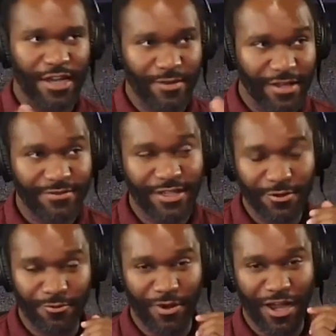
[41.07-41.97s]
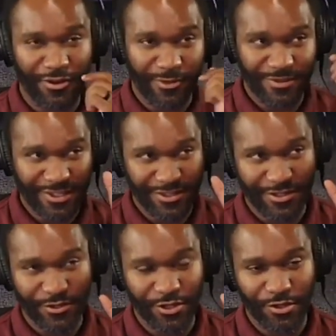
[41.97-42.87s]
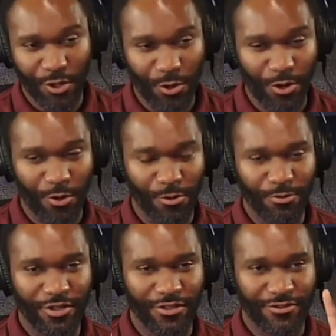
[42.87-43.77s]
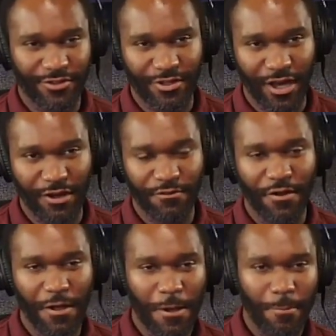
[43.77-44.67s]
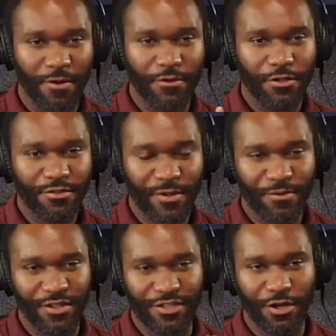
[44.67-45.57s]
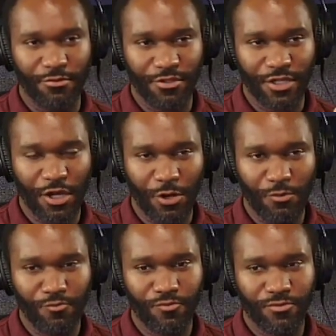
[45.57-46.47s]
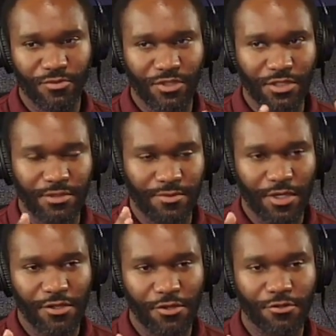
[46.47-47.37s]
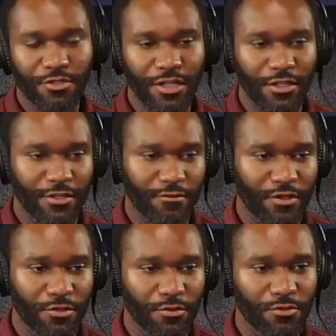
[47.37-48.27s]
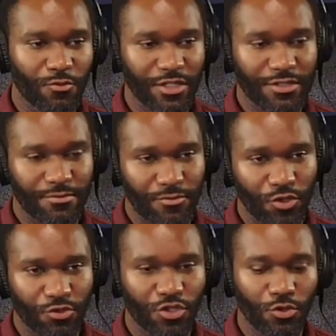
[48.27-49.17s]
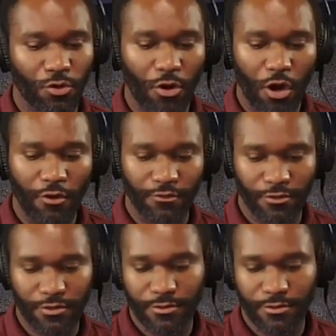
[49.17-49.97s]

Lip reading: I've seen it around. I've seen the logo and stuff. But for those people that don't know, tell those individuals what your store offers.